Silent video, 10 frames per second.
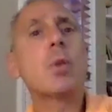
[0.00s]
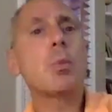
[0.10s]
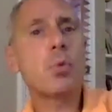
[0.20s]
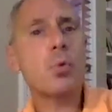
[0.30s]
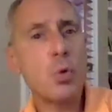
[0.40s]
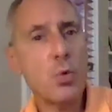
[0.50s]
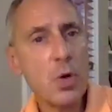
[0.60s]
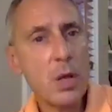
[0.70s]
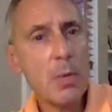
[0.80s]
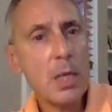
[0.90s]

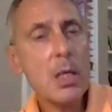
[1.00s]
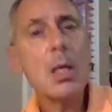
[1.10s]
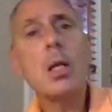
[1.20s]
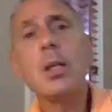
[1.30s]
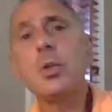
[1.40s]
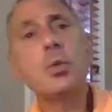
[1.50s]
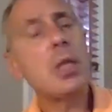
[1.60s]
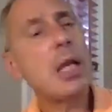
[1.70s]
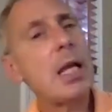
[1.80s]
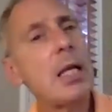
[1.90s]
programming, you
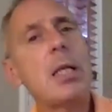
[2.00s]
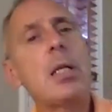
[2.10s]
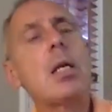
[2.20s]
can